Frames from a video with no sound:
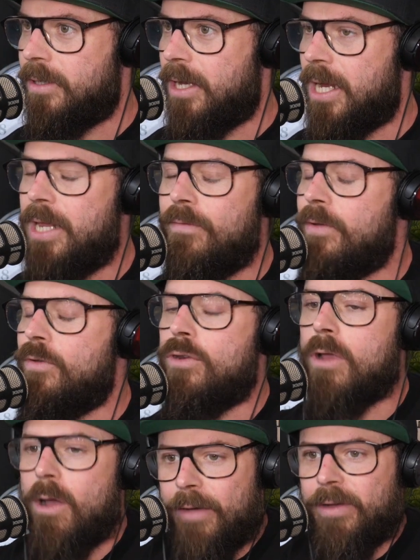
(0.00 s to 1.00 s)
And even if you
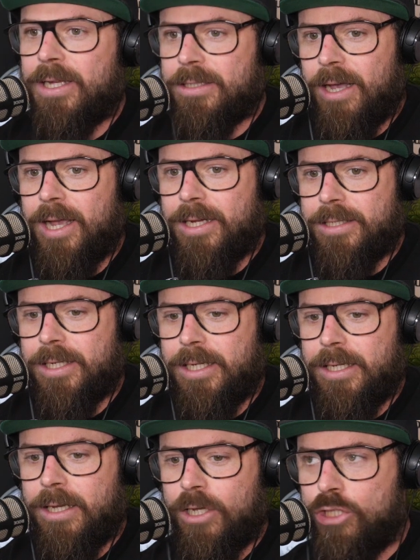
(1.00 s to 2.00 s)
don't have
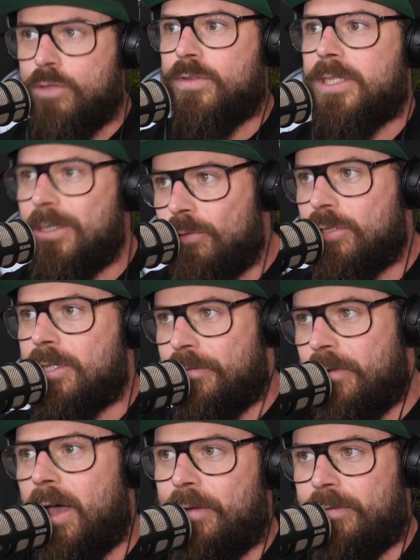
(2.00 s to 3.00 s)
anxiety, you've still
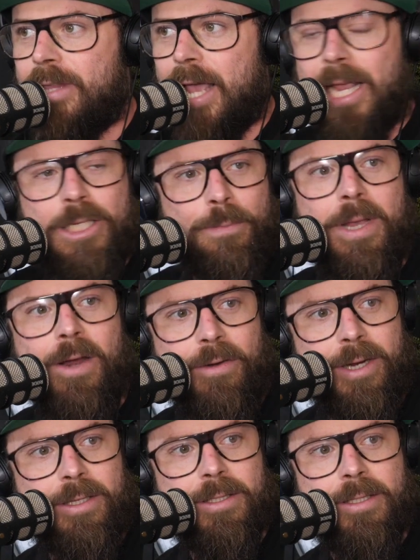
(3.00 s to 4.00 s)
survived that
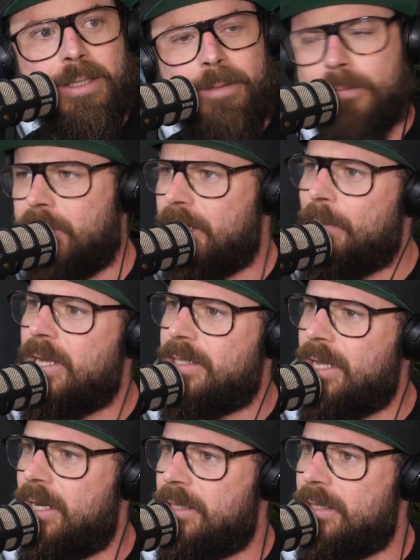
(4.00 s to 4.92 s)
experience. Does that make sense?